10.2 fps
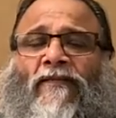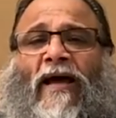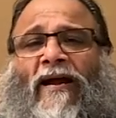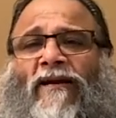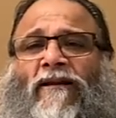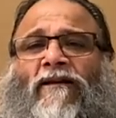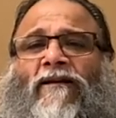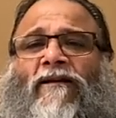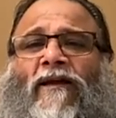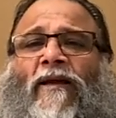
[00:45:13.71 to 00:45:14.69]
that
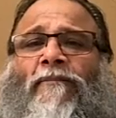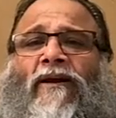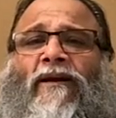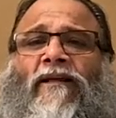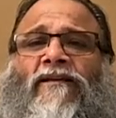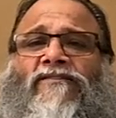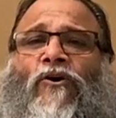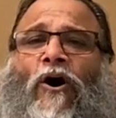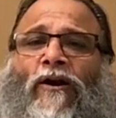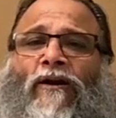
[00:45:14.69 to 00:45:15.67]
ability is
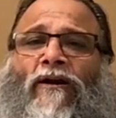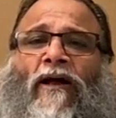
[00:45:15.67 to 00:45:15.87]
gone